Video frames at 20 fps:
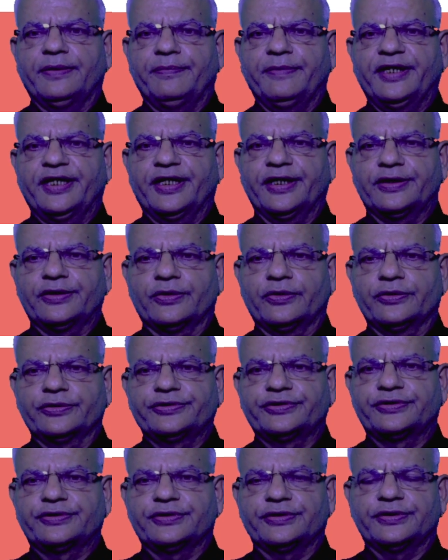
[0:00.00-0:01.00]
immediate
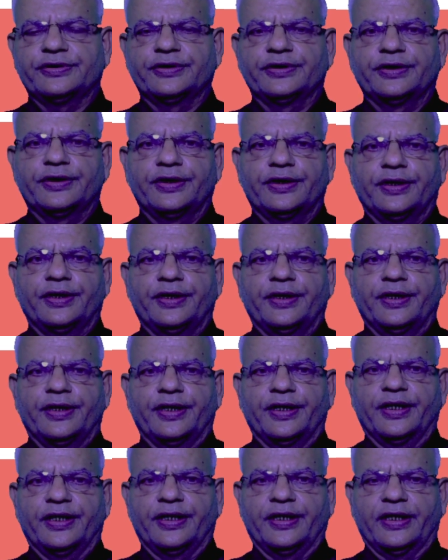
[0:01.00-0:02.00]
host
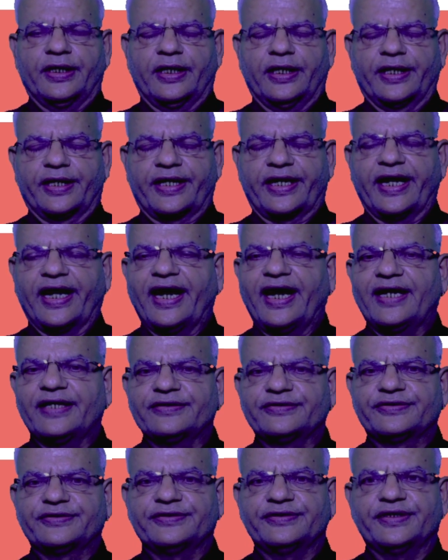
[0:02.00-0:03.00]
are
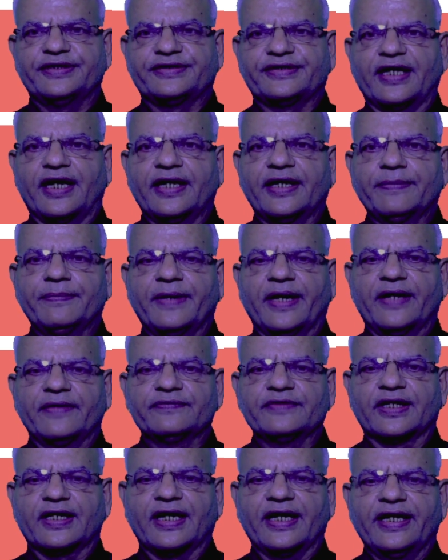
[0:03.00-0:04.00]
cats. They seldom
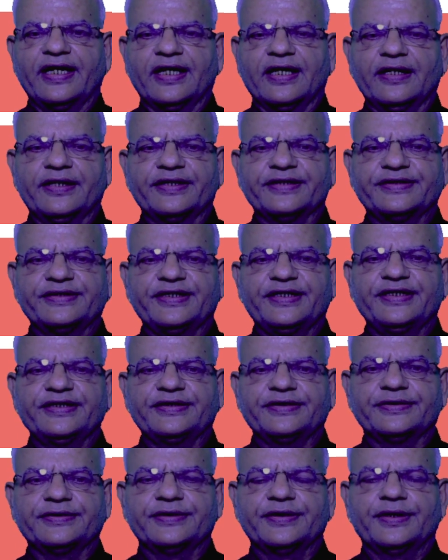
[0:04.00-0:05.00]
have the clinical
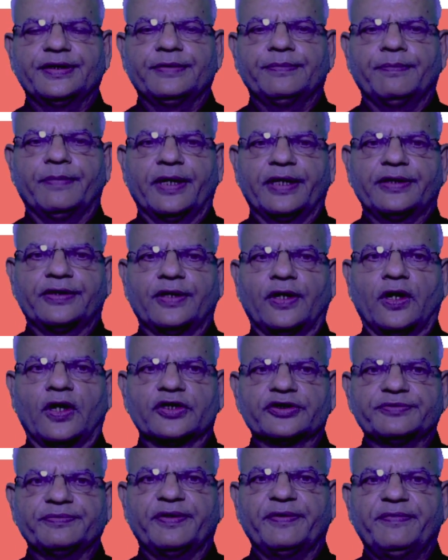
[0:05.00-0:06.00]
disease, but
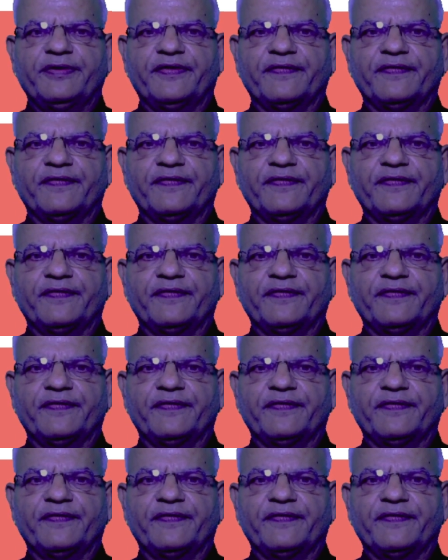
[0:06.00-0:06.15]
dogs may